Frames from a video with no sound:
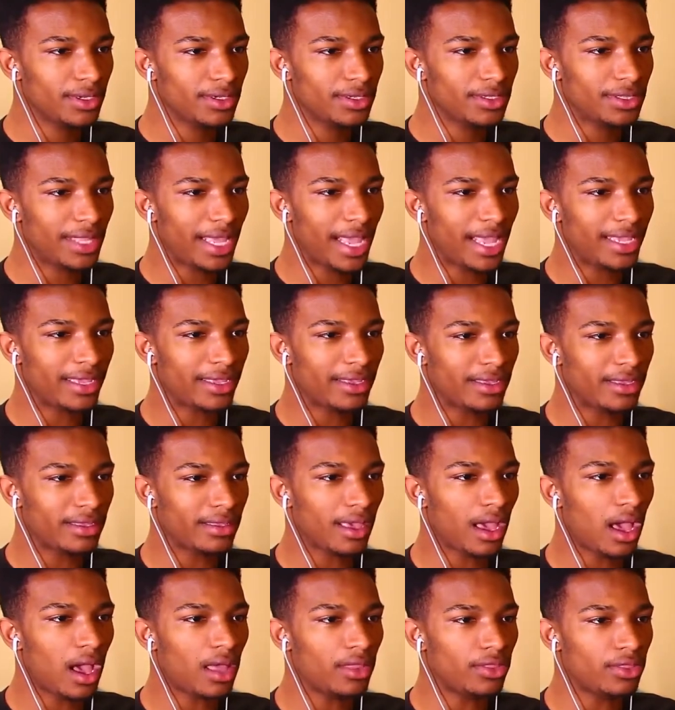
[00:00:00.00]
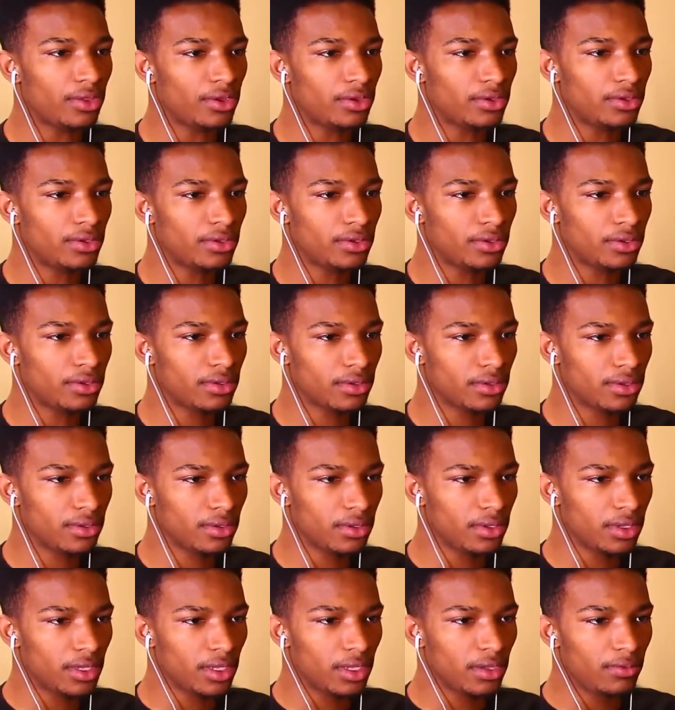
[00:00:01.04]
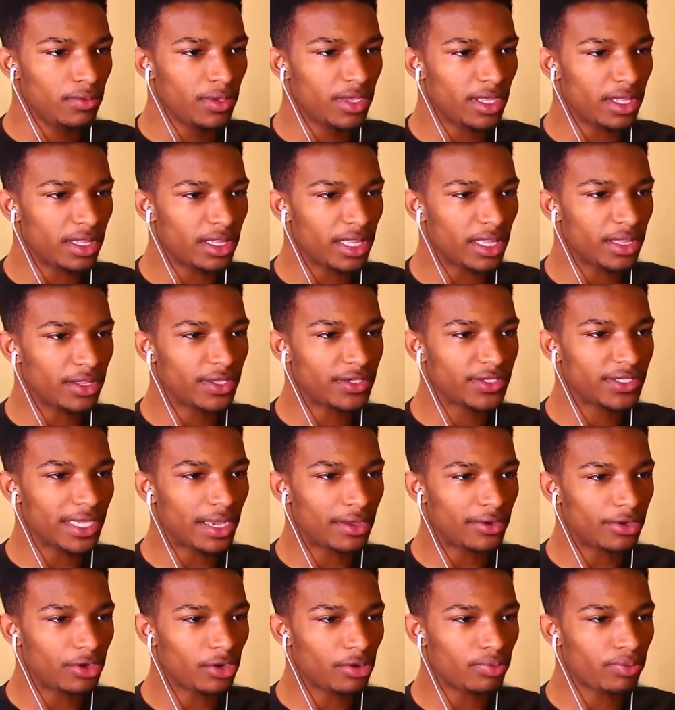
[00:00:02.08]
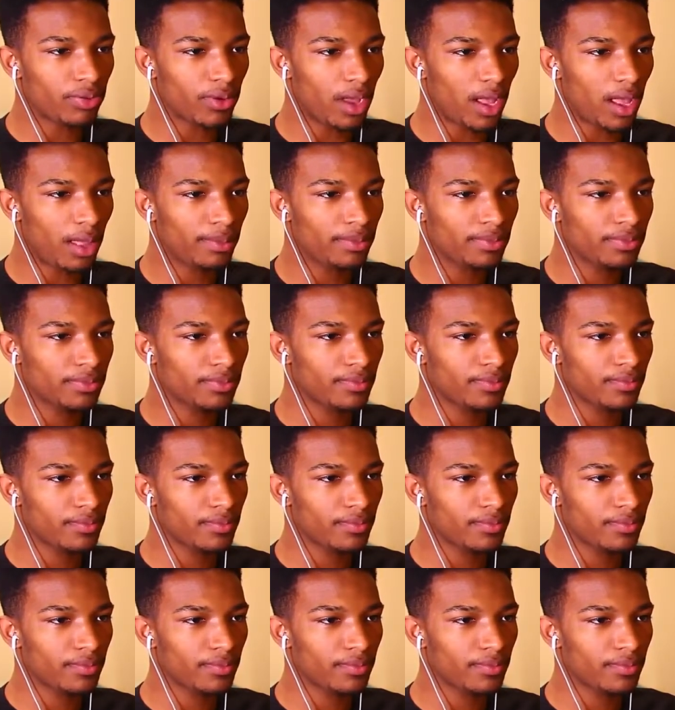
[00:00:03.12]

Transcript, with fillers: Thank God, though. We can clear this out, no problem.